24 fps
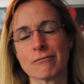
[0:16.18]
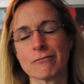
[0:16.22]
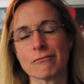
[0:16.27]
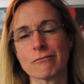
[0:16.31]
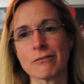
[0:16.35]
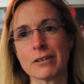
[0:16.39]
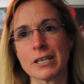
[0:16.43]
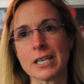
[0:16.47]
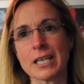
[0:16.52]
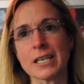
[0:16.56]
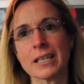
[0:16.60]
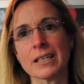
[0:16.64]

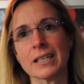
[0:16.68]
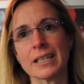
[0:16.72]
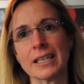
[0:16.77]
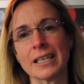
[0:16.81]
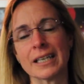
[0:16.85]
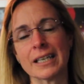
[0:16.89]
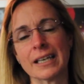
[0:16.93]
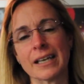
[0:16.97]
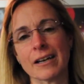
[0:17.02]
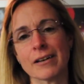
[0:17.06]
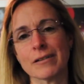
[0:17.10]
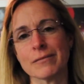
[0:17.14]

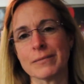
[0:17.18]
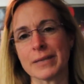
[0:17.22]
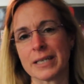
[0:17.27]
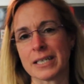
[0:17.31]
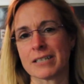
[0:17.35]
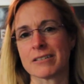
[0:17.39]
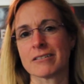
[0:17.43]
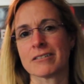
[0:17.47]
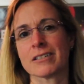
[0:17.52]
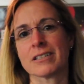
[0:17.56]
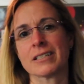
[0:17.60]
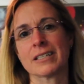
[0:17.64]
really helped me
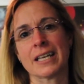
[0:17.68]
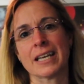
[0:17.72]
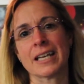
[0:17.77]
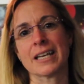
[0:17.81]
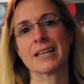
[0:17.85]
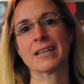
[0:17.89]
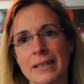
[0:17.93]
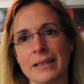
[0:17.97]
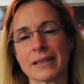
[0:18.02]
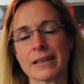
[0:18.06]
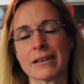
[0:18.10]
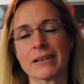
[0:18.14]

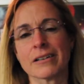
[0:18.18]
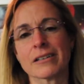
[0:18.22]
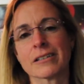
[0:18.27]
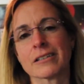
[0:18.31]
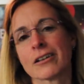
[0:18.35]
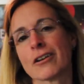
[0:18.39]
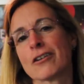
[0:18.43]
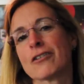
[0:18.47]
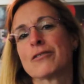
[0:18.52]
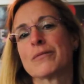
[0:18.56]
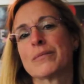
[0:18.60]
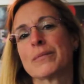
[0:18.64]
understand that there is
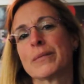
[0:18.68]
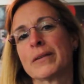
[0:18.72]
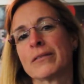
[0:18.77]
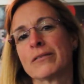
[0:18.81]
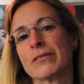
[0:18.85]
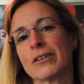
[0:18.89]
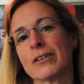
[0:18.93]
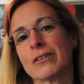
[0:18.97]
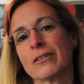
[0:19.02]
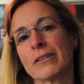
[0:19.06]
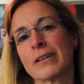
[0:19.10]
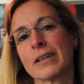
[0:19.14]
hope if
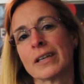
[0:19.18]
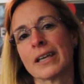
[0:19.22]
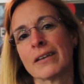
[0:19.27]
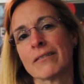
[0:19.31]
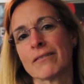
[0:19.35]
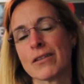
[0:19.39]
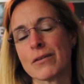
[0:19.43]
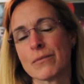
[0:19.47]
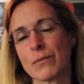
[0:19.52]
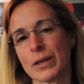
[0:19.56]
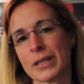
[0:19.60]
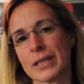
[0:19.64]
you
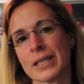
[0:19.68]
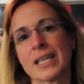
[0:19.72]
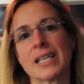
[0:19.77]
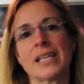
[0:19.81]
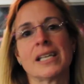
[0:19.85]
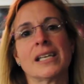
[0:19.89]
give them what they